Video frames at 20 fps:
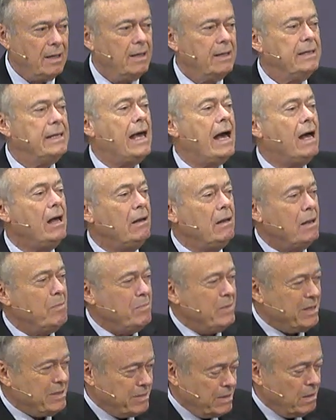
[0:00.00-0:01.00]
Now let
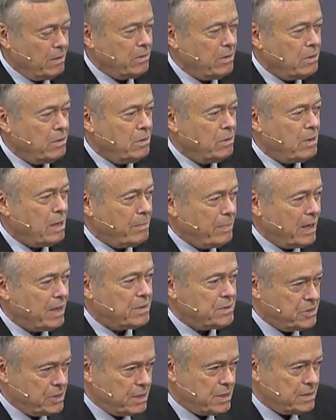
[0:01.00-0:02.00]
me tell you
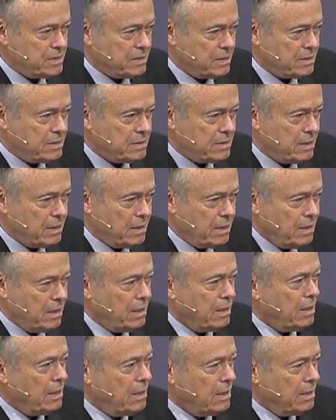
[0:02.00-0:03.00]
about Jesus.
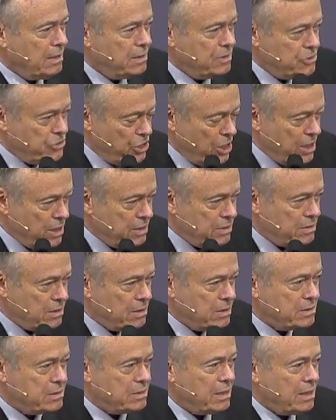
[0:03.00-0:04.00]

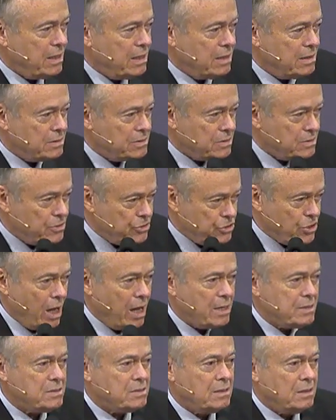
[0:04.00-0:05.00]
Jesus is
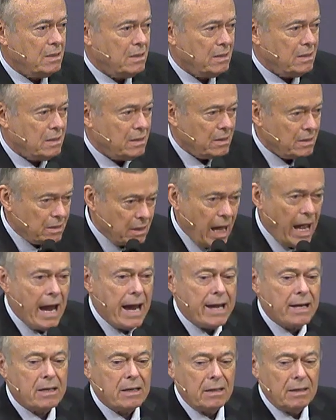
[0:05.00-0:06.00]
just
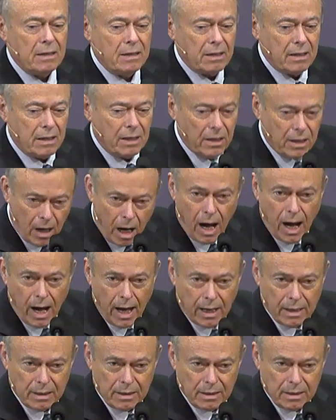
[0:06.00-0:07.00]
like
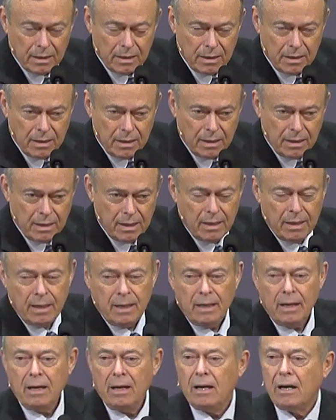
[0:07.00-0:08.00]
God.
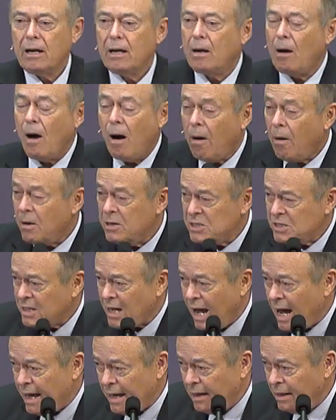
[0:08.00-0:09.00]
charis
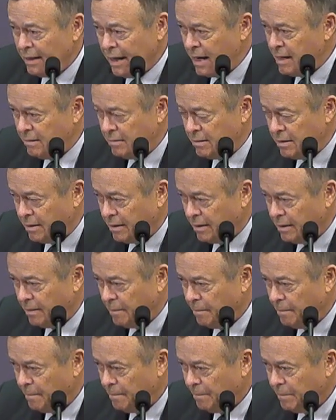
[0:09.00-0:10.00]
kai aletheia,
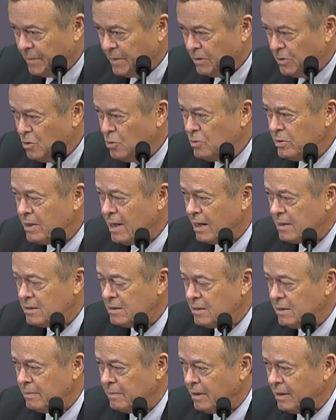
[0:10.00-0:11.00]
New
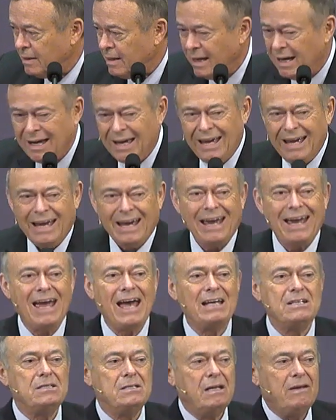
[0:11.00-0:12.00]
Testament,
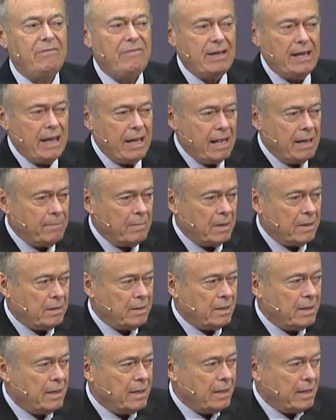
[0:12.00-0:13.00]
Chesed Ve'emet,
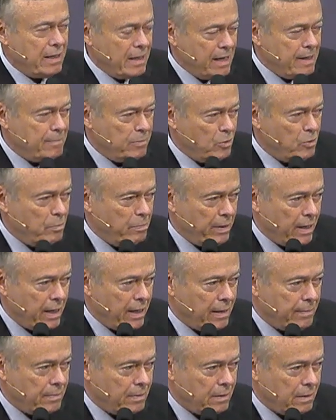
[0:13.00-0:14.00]
Hebrew
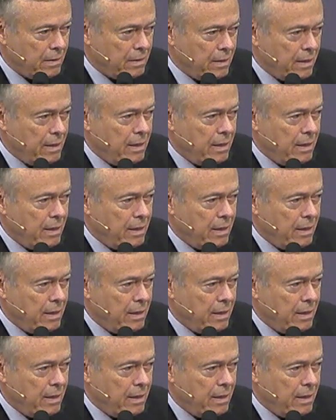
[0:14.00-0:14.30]
Bible,